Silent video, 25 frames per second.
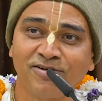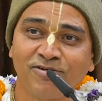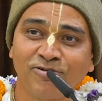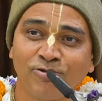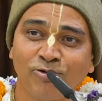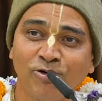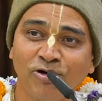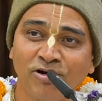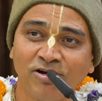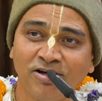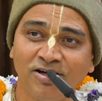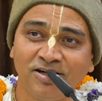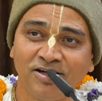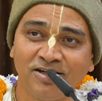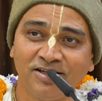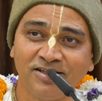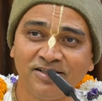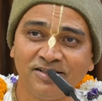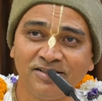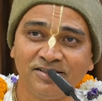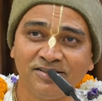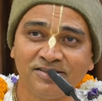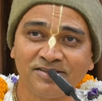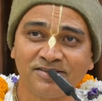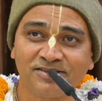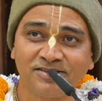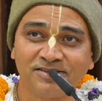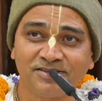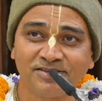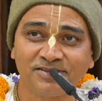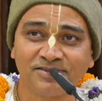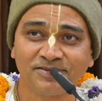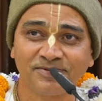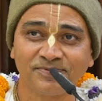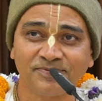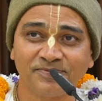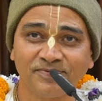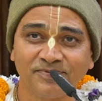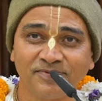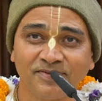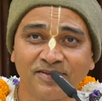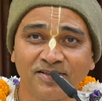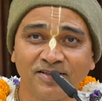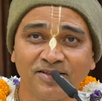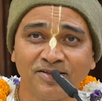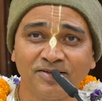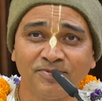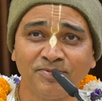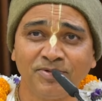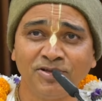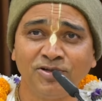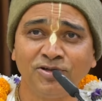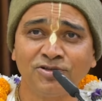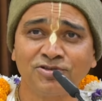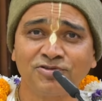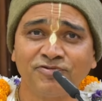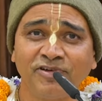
qualities, because